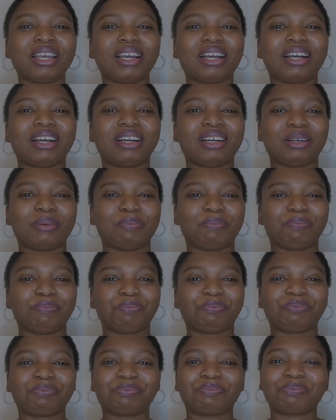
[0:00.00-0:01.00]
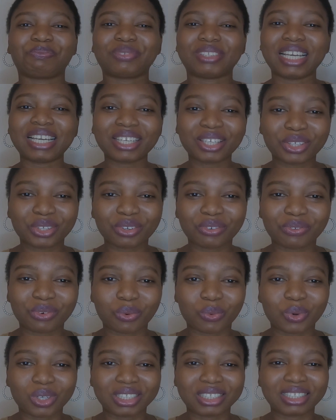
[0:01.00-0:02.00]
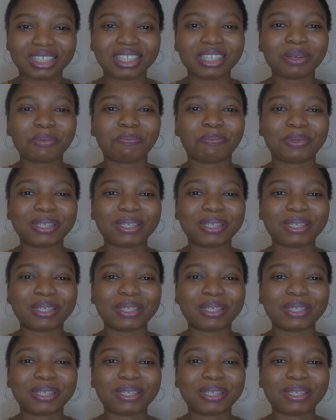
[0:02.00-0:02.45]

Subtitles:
Thank you for watching.